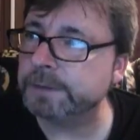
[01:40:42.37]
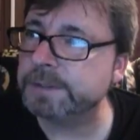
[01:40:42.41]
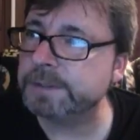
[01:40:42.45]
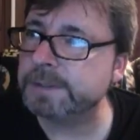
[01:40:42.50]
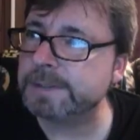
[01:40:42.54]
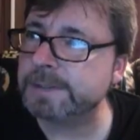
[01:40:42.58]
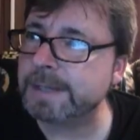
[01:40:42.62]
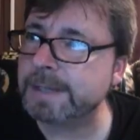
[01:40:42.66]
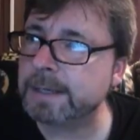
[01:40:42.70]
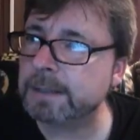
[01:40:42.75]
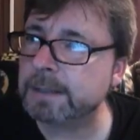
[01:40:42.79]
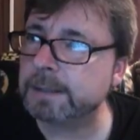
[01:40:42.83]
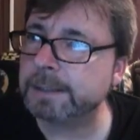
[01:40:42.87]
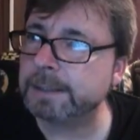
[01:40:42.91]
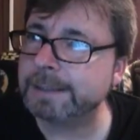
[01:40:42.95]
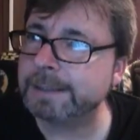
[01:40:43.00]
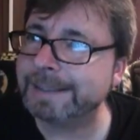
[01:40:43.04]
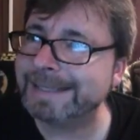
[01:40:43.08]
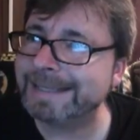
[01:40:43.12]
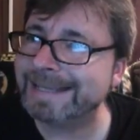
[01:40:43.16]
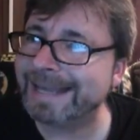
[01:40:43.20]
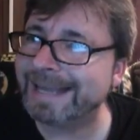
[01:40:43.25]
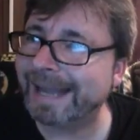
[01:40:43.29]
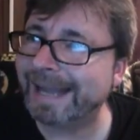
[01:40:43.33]
This is kind of like
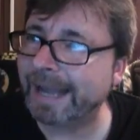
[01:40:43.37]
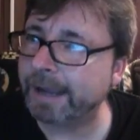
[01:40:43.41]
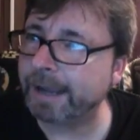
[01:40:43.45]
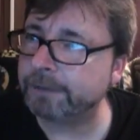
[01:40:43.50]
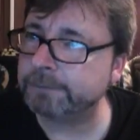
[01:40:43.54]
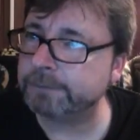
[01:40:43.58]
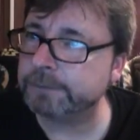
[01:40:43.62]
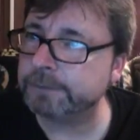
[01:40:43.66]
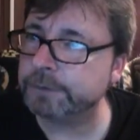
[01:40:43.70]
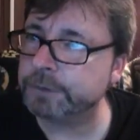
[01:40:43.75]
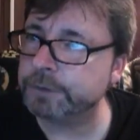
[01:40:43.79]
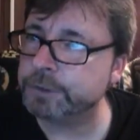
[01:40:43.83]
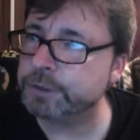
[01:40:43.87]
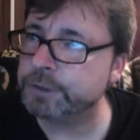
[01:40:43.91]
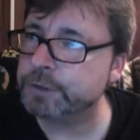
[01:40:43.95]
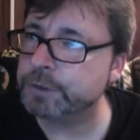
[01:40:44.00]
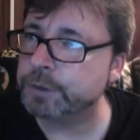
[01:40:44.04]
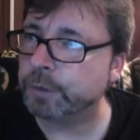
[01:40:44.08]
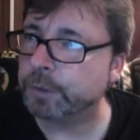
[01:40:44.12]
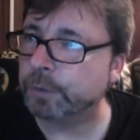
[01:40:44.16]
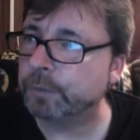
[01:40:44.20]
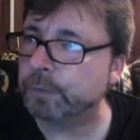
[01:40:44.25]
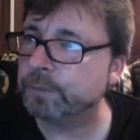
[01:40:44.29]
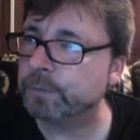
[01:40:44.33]
the after
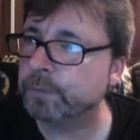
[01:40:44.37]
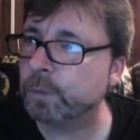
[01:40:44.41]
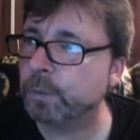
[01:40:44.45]
show